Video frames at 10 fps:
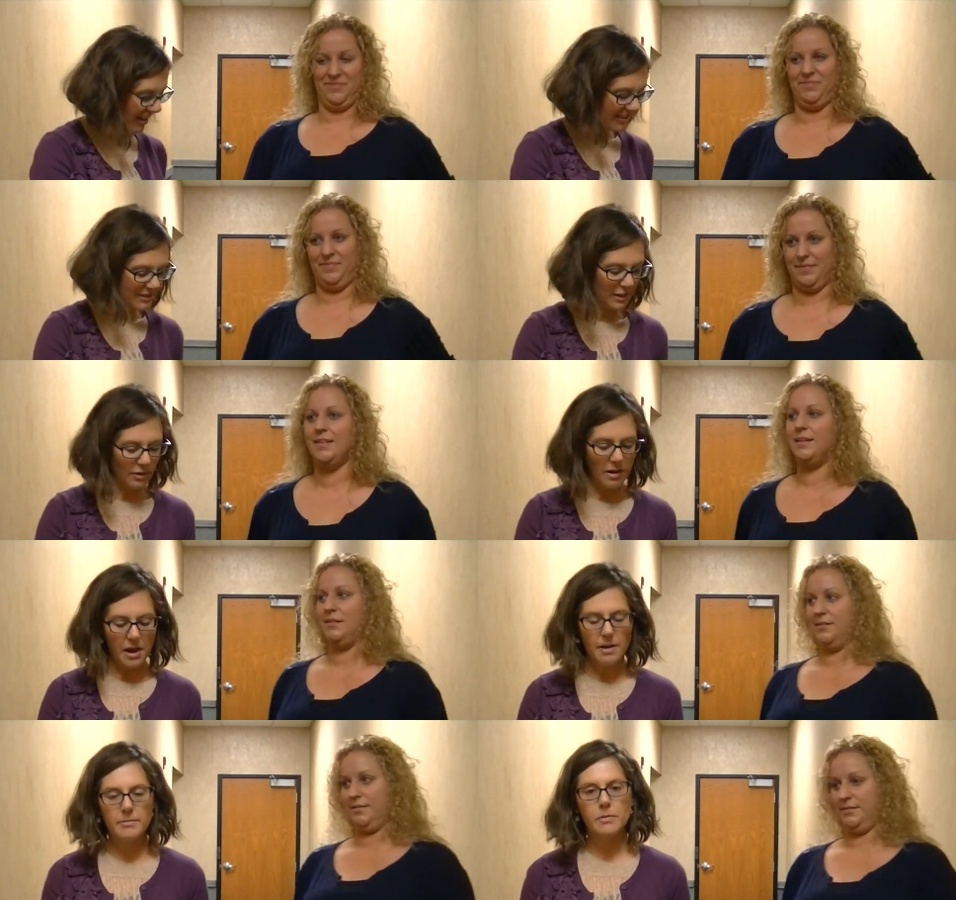Speaker 1: right. So
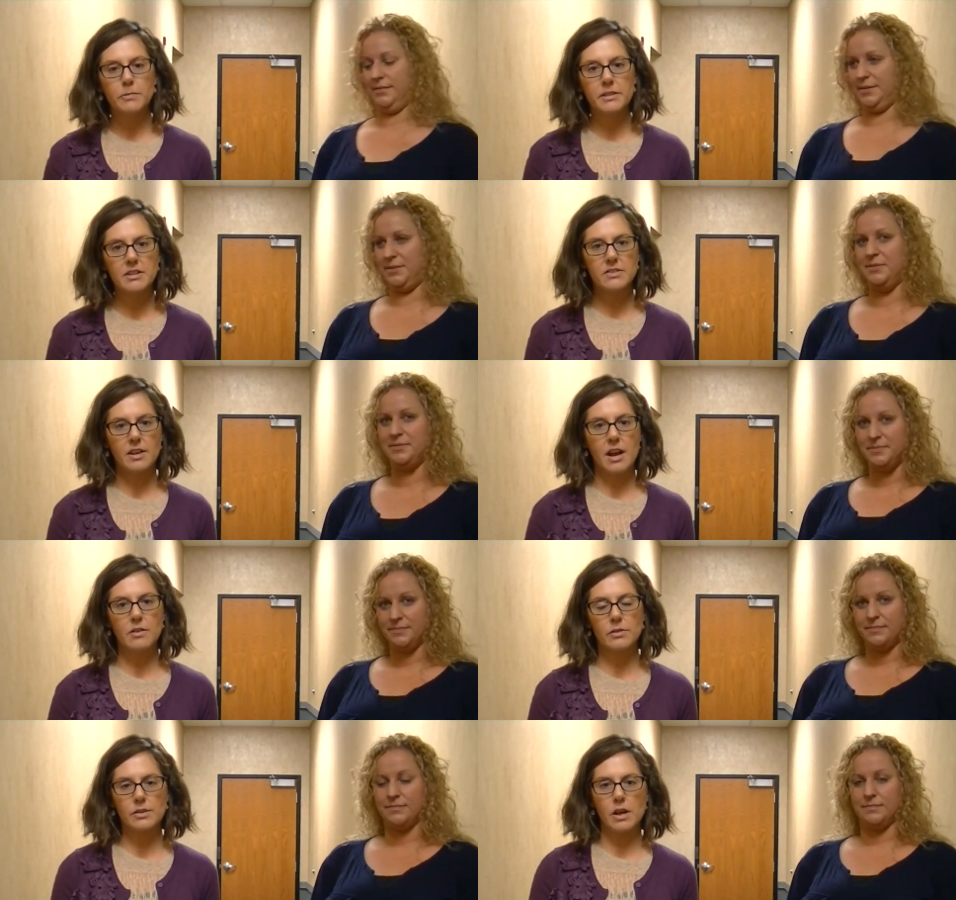um, with these
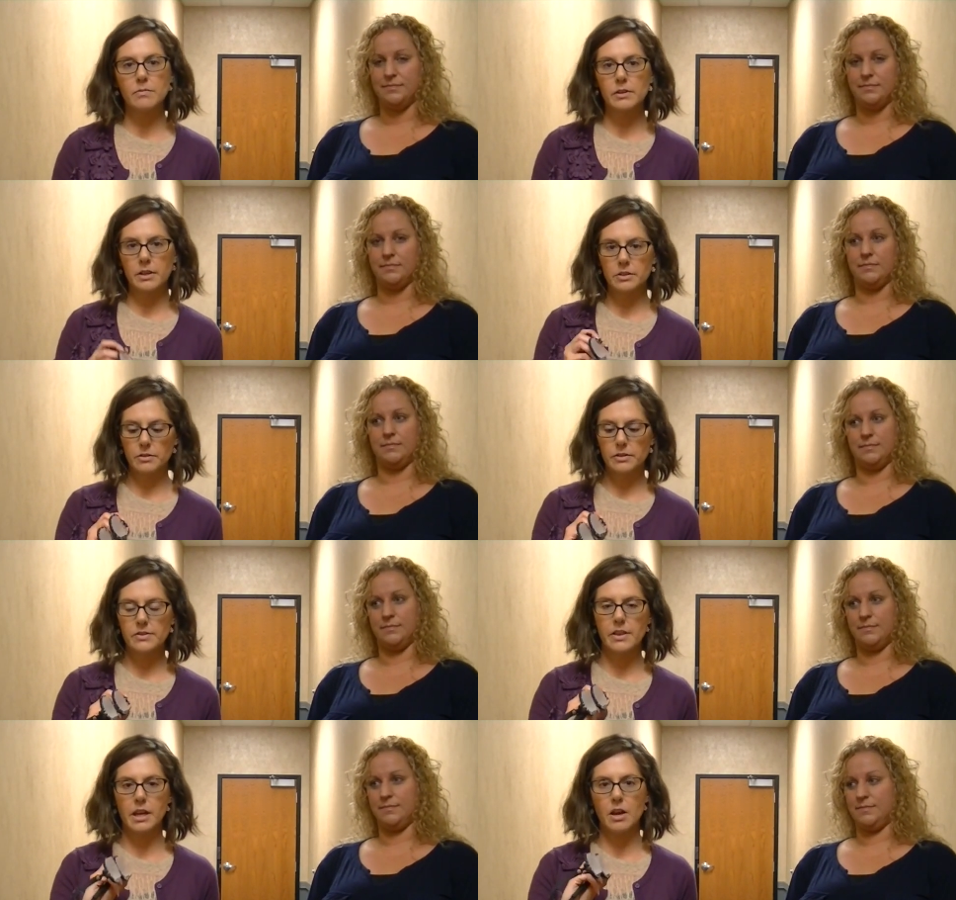goggles on, what they do
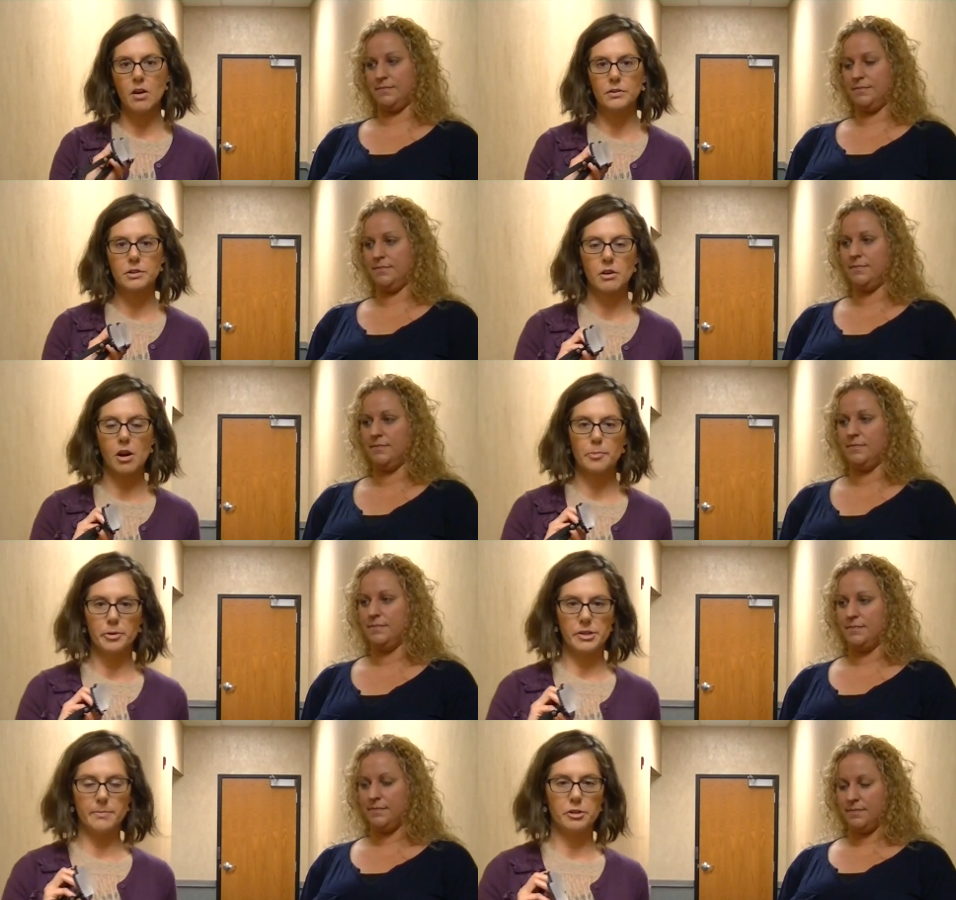is they alter our
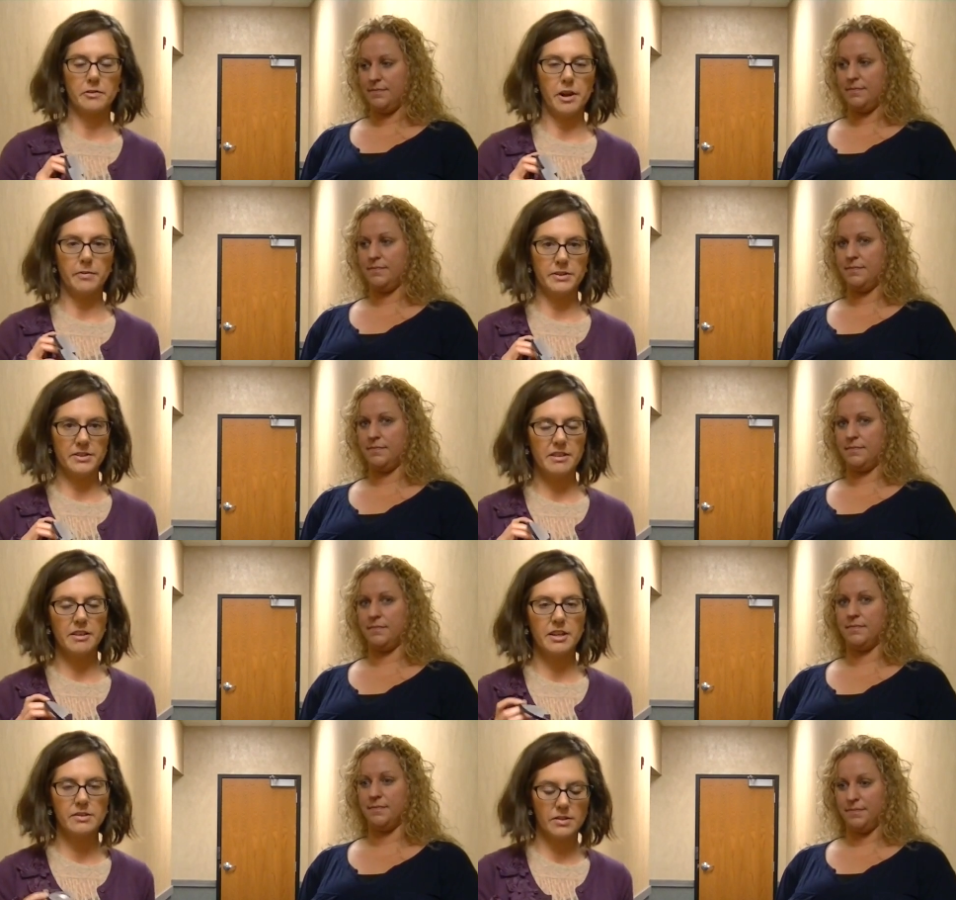perception of how we see
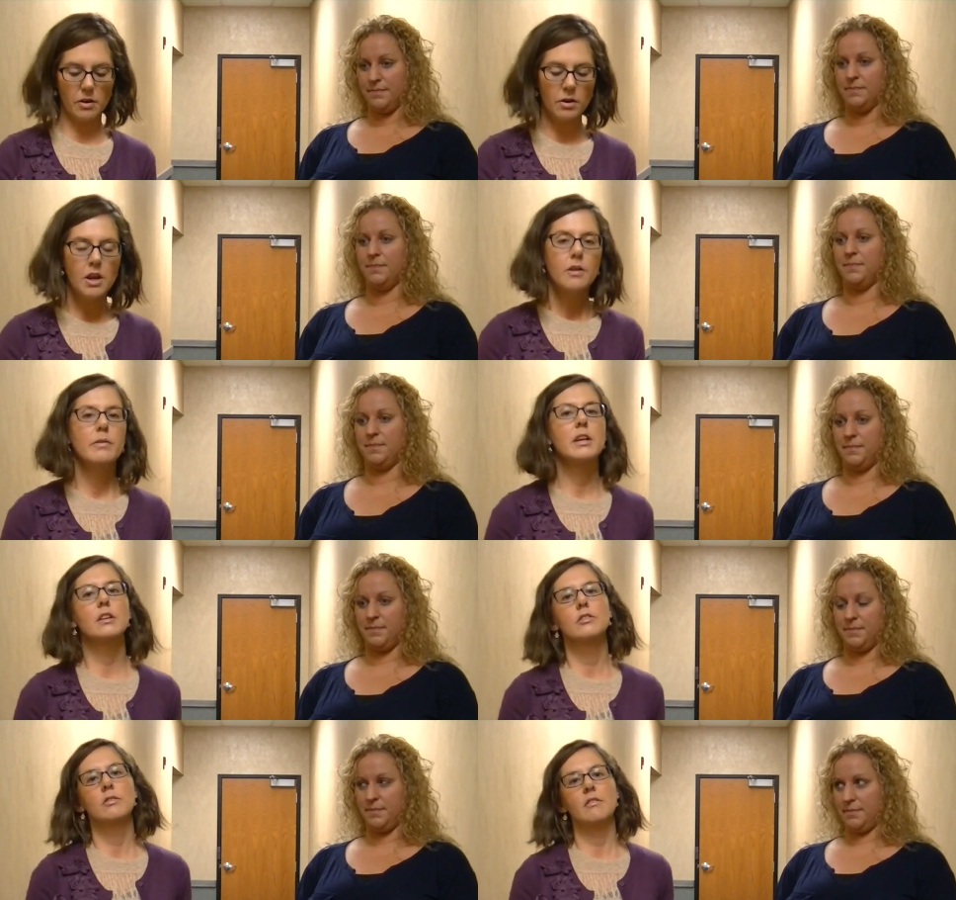things. So we
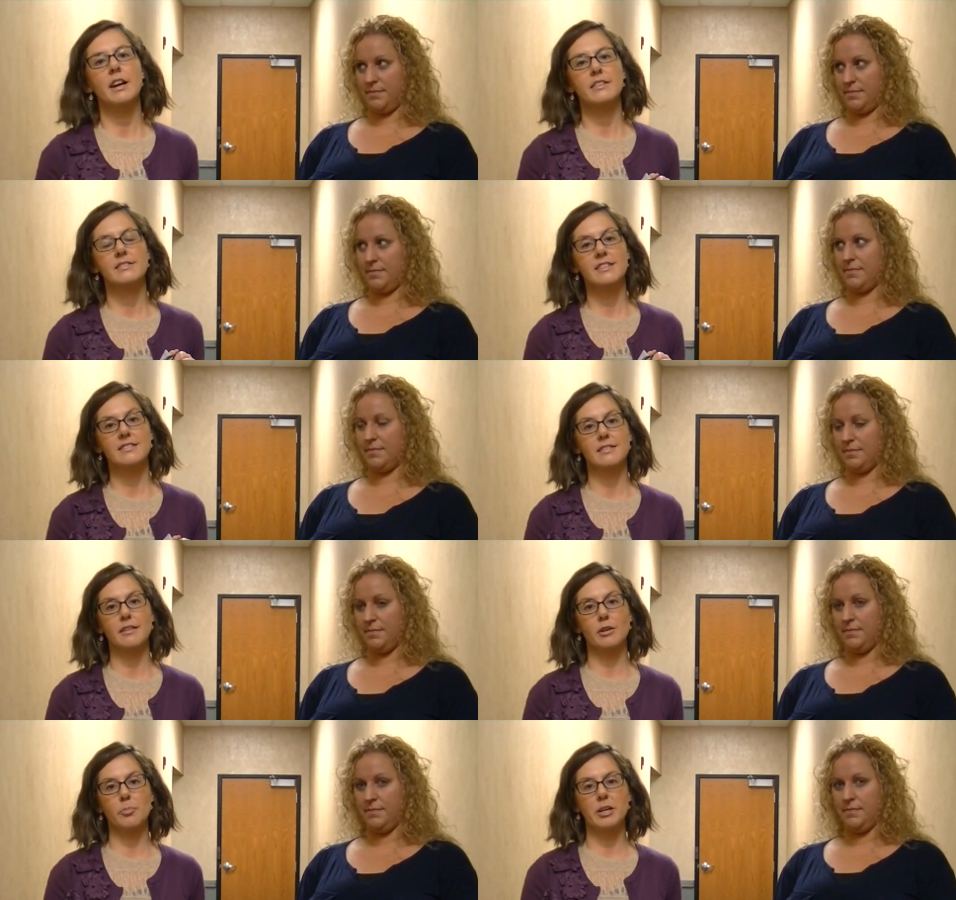can utilize these in
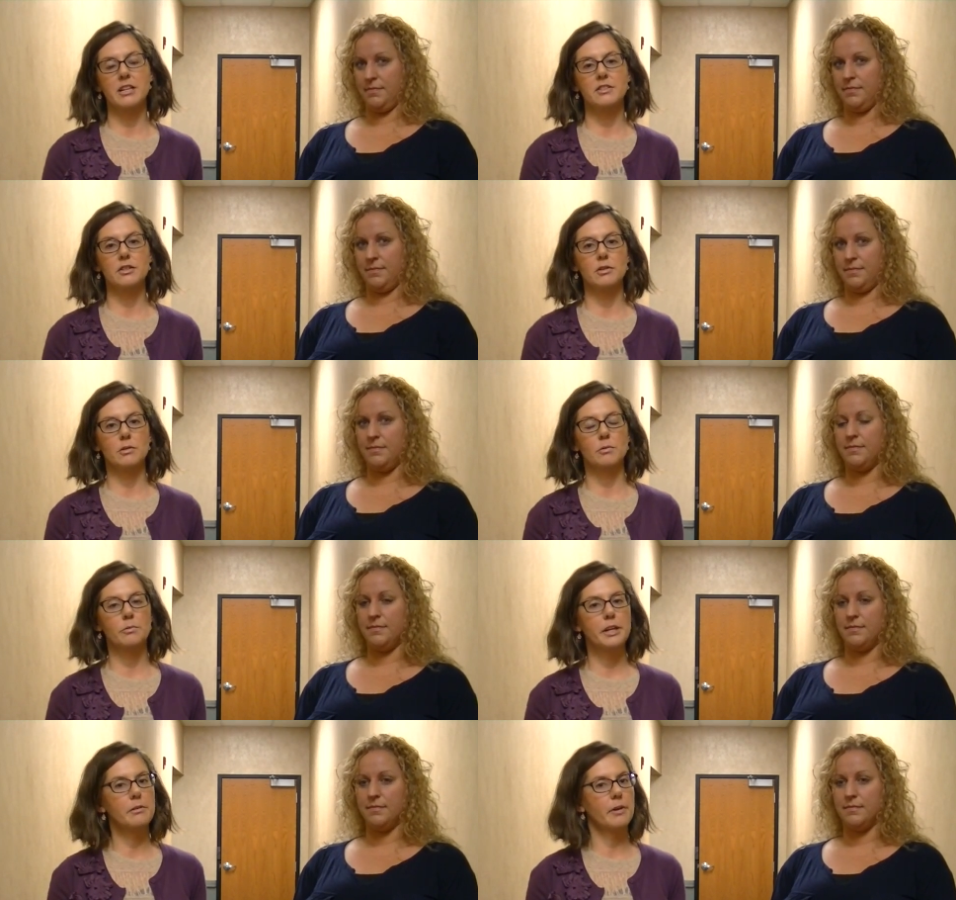therapy to
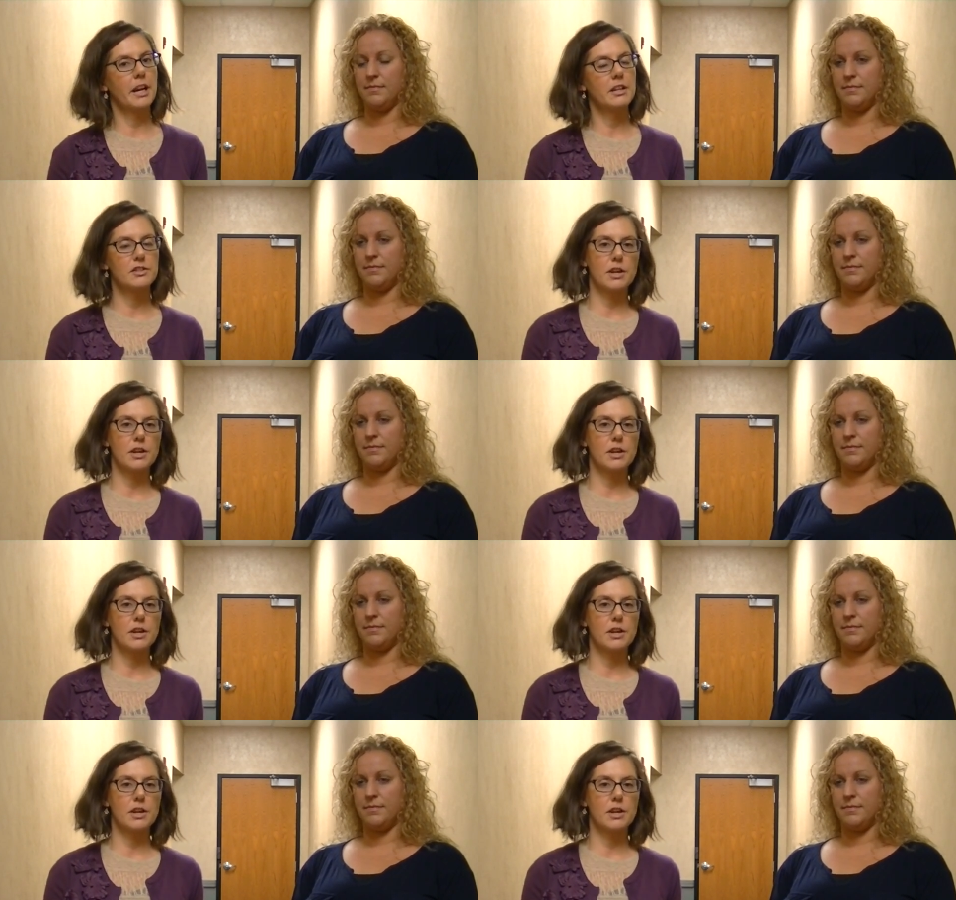rearrange